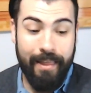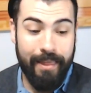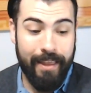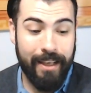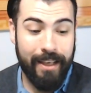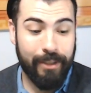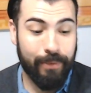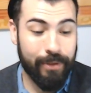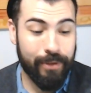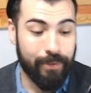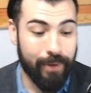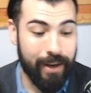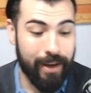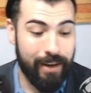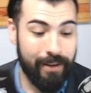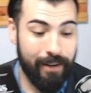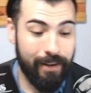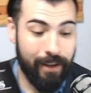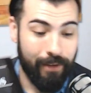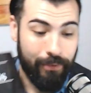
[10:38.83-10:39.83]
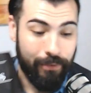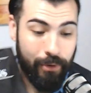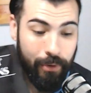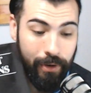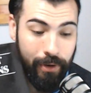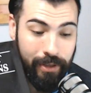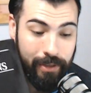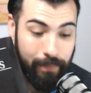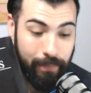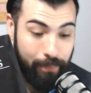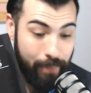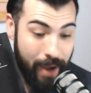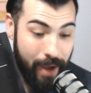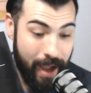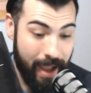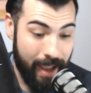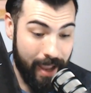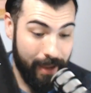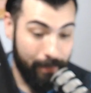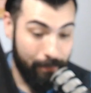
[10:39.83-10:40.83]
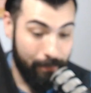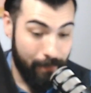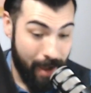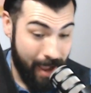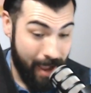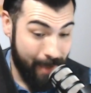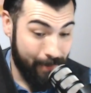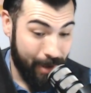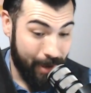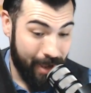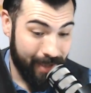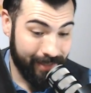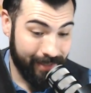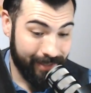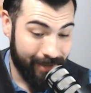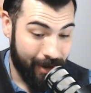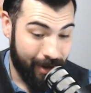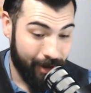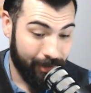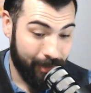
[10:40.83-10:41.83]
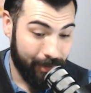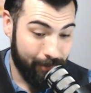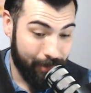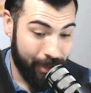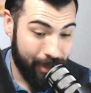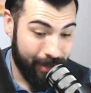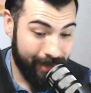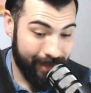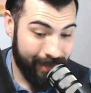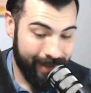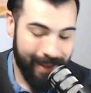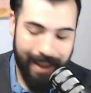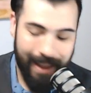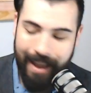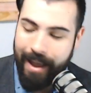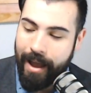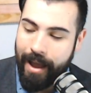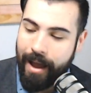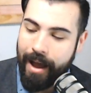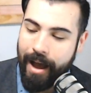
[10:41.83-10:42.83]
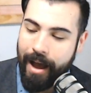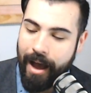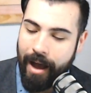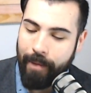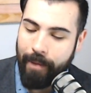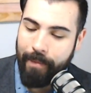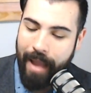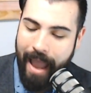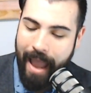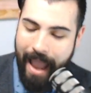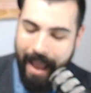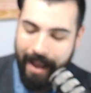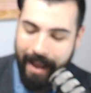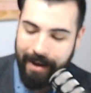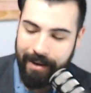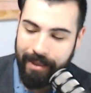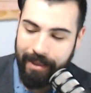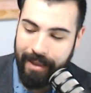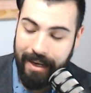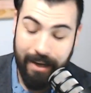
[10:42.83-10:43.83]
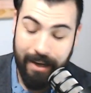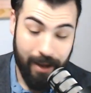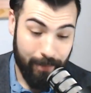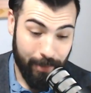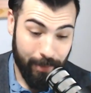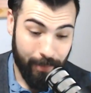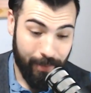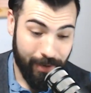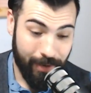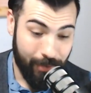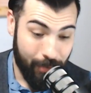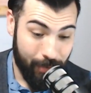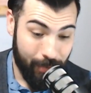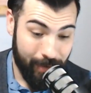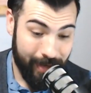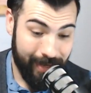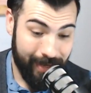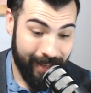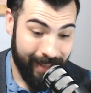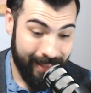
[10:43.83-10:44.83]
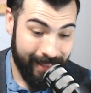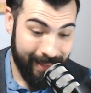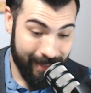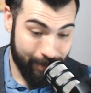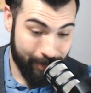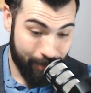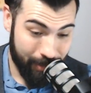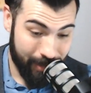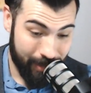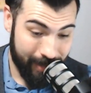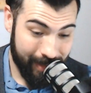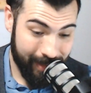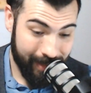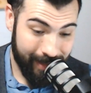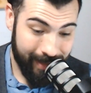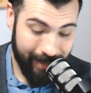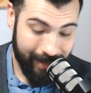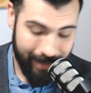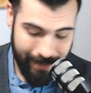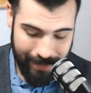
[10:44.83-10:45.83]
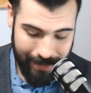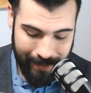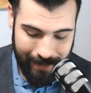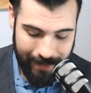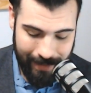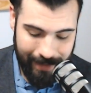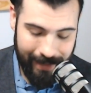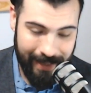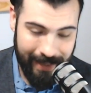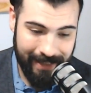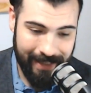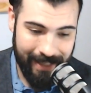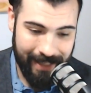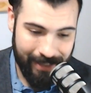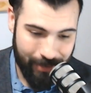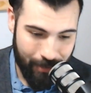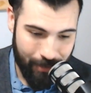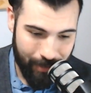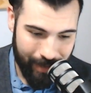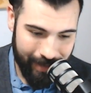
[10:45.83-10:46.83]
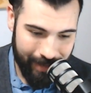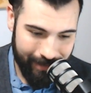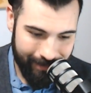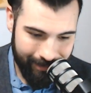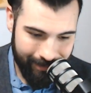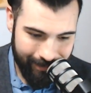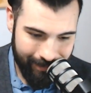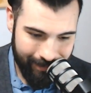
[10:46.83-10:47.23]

This was written, of course, by my boss, Harlan Burke. And the number one coin in this book is this coin,